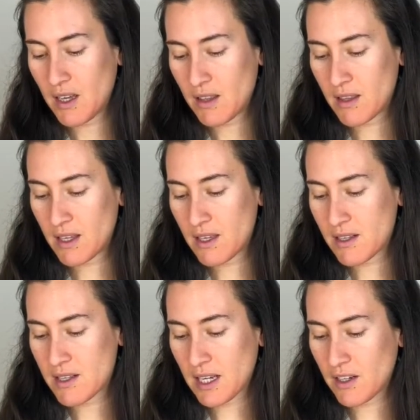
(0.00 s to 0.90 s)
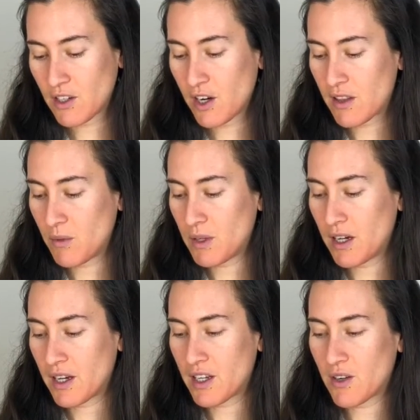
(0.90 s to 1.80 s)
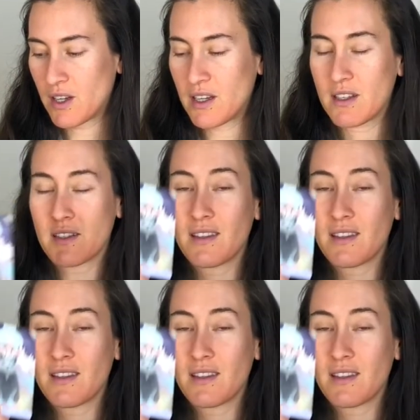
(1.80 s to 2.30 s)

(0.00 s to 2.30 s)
The second card that we got here is